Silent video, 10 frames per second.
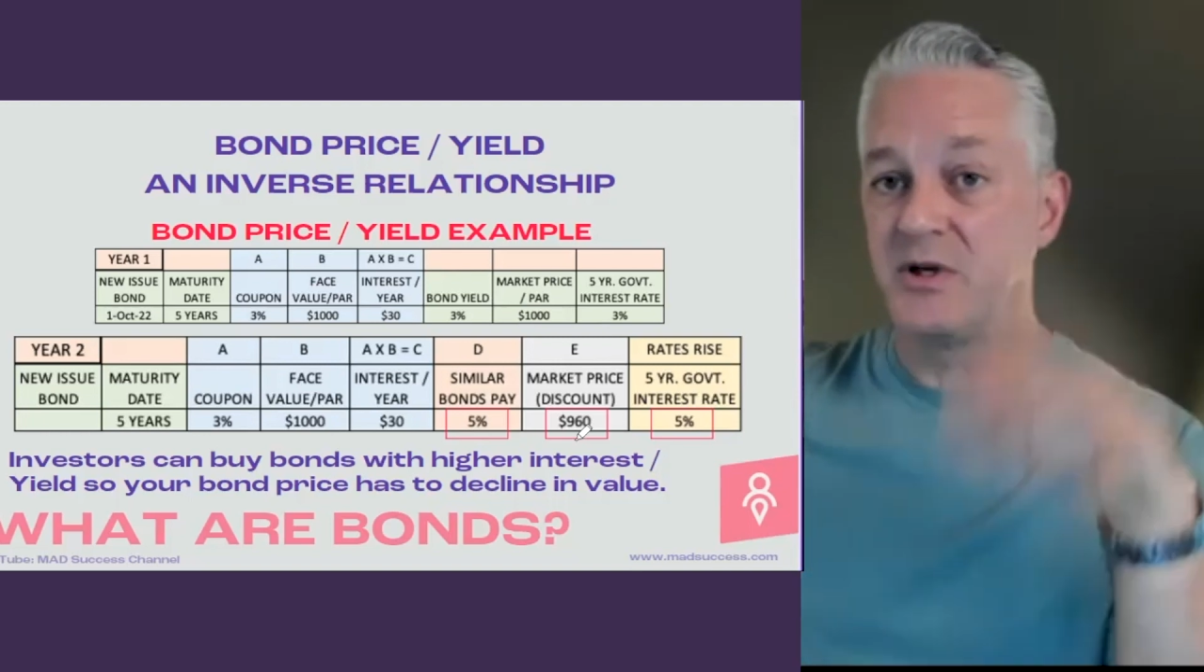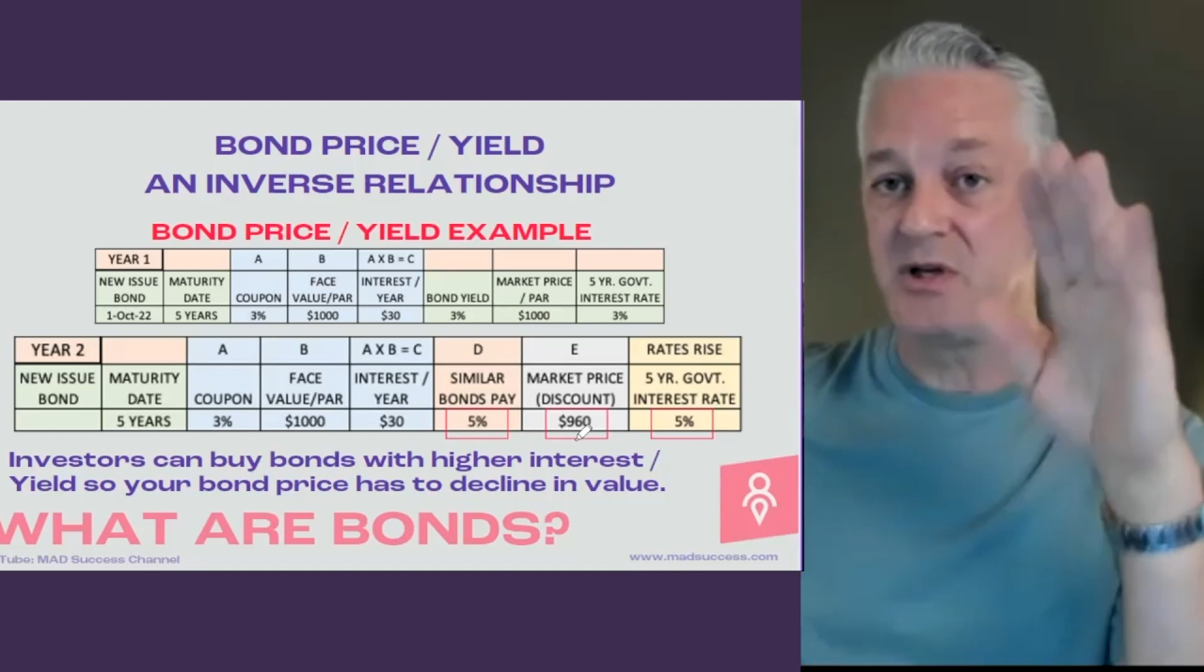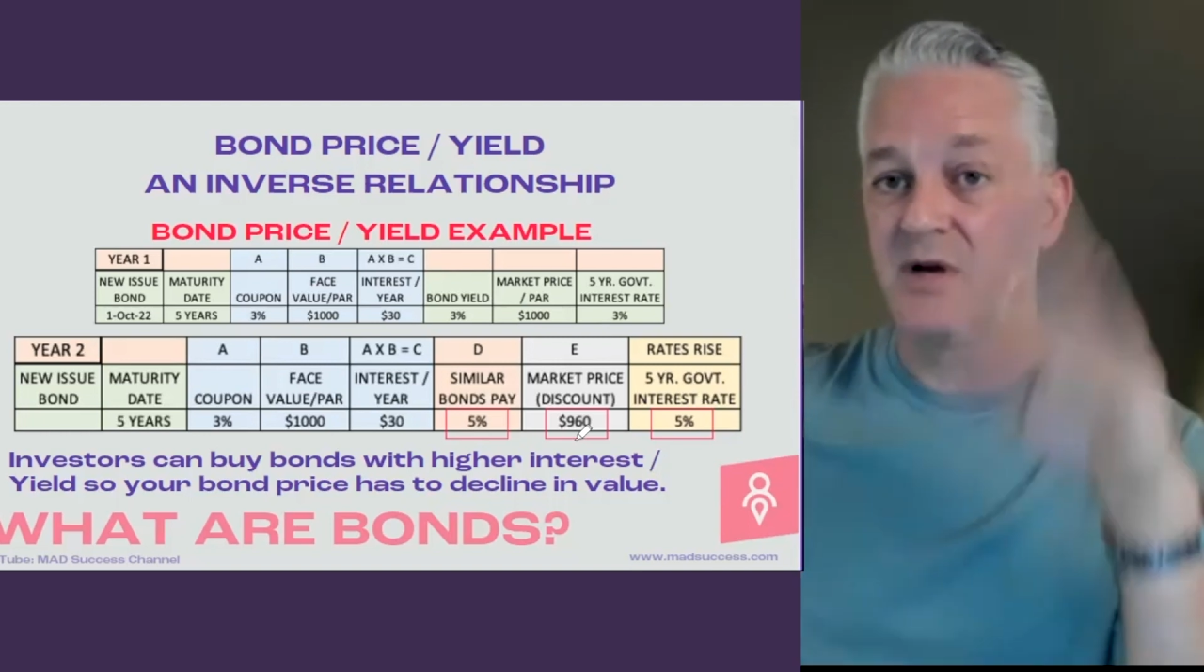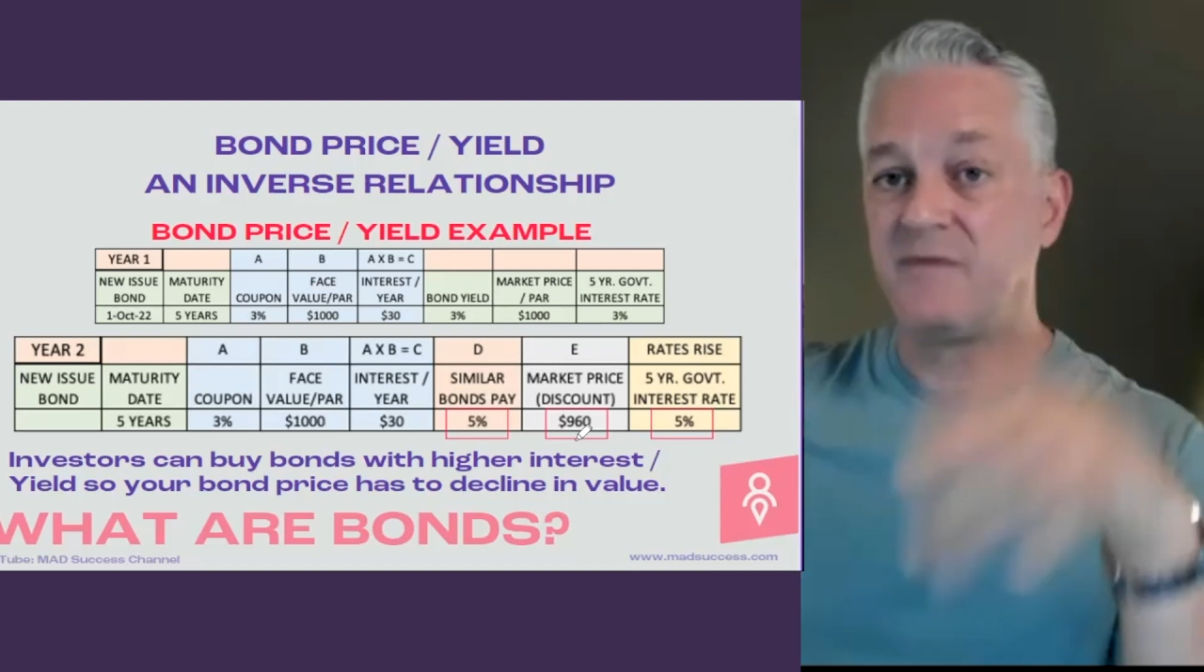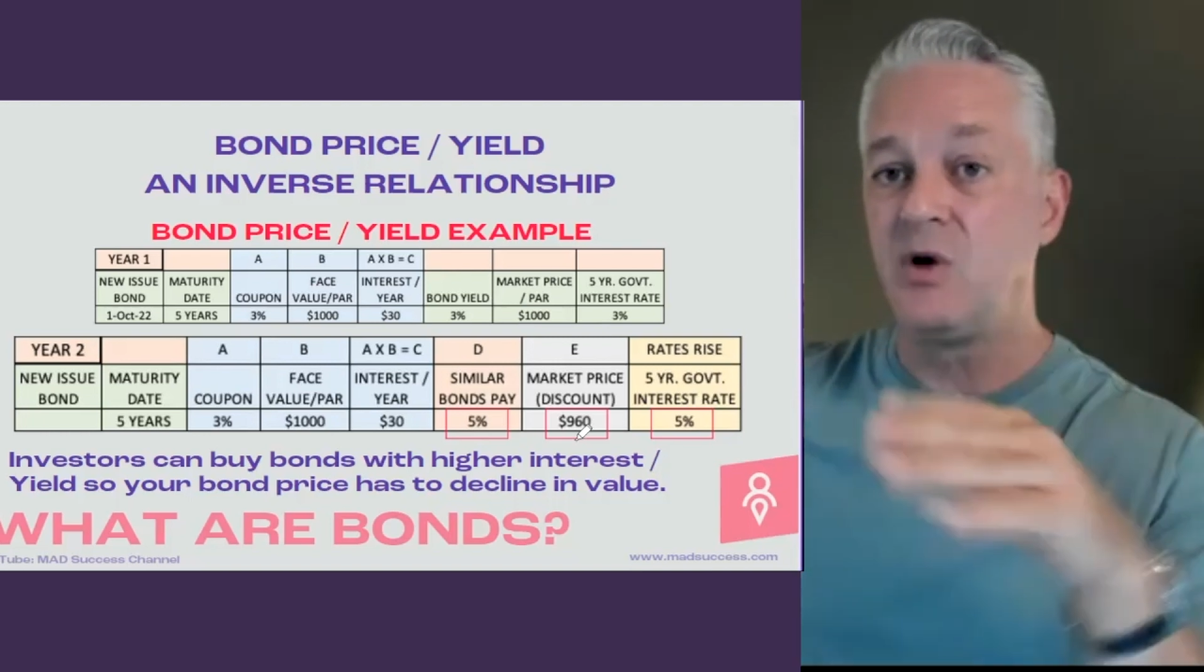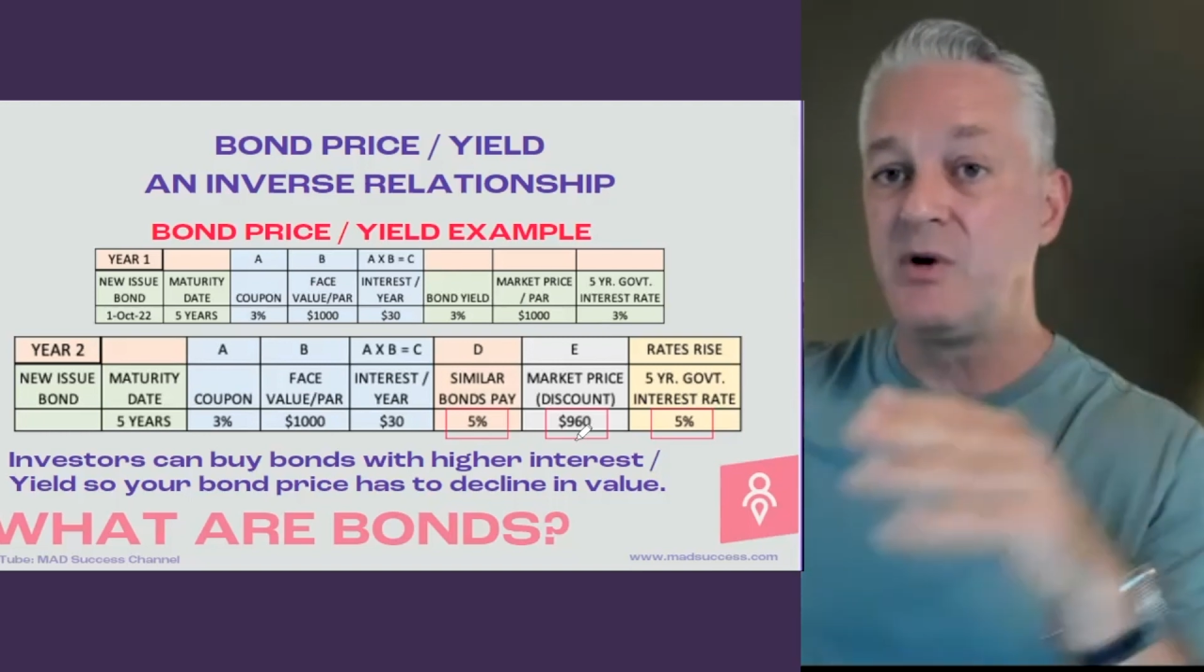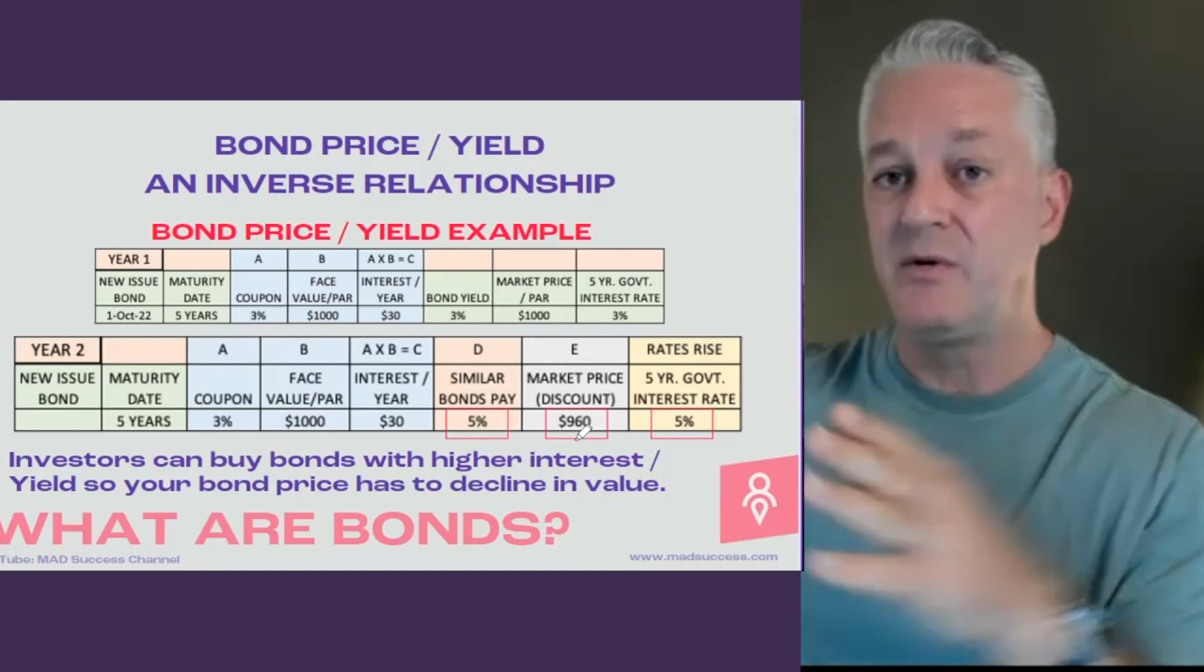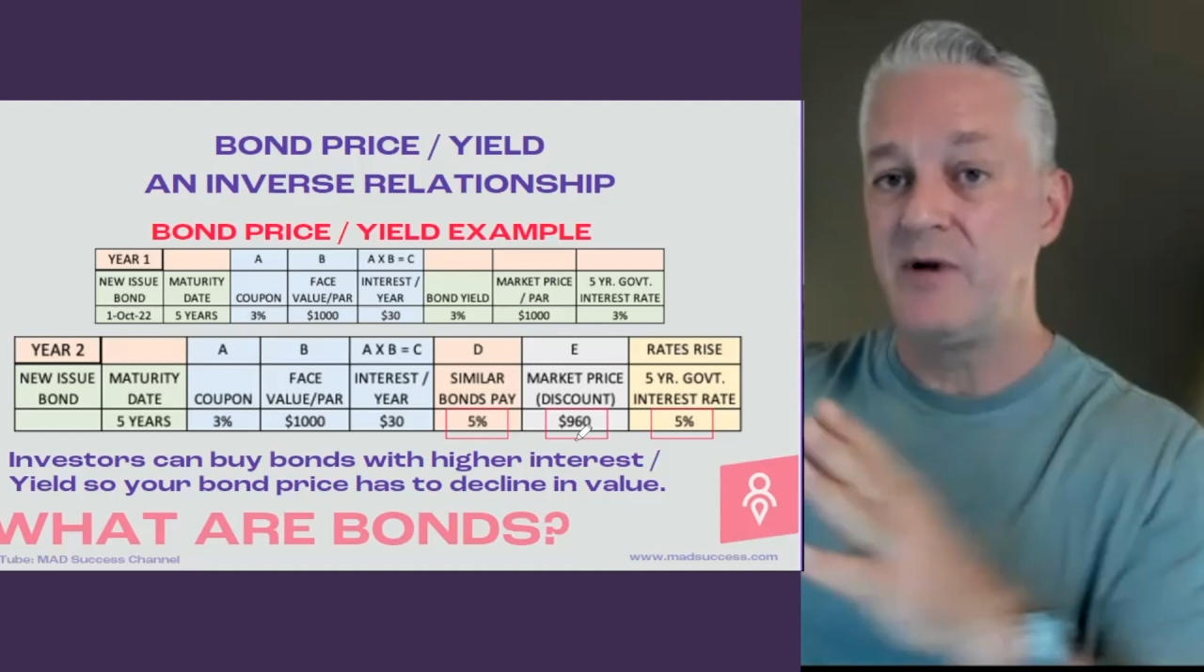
it's not a floating